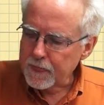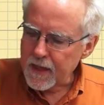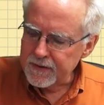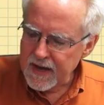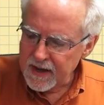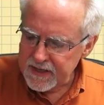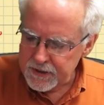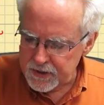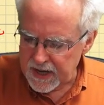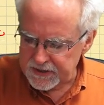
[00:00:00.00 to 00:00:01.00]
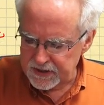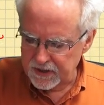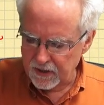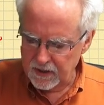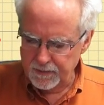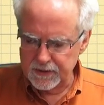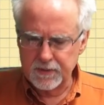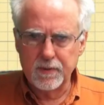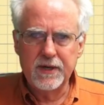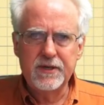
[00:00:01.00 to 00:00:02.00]
Now, I need you guys to call up a
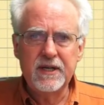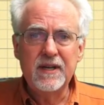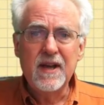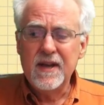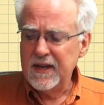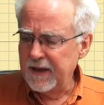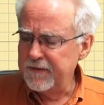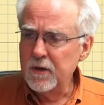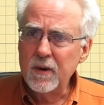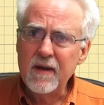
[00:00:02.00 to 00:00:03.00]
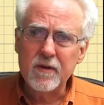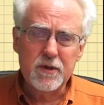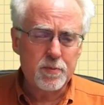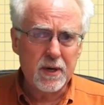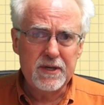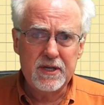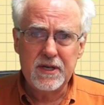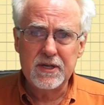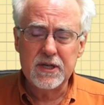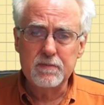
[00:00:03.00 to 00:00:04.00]
spreadsheet. If you don't have a spreadsheet,
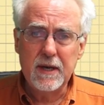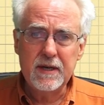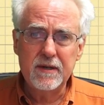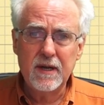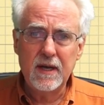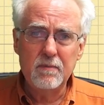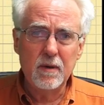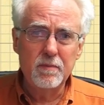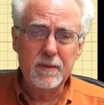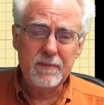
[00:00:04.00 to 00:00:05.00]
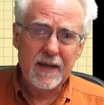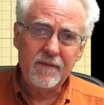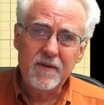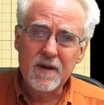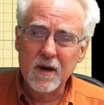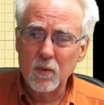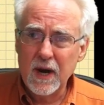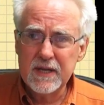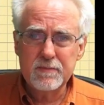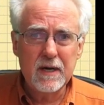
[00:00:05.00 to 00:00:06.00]
just make a table. But, man, if you got a
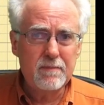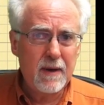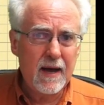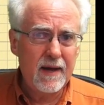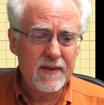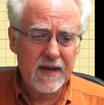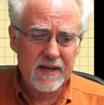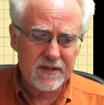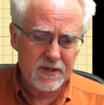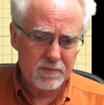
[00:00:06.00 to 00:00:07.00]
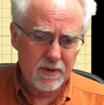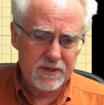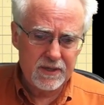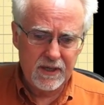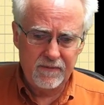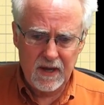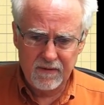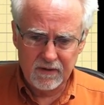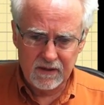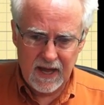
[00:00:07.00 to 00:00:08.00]
Raspberry Pi, that has a spreadsheet. If you have
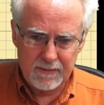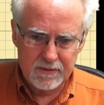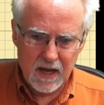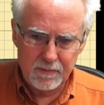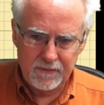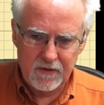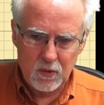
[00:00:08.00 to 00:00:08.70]
a laptop, if you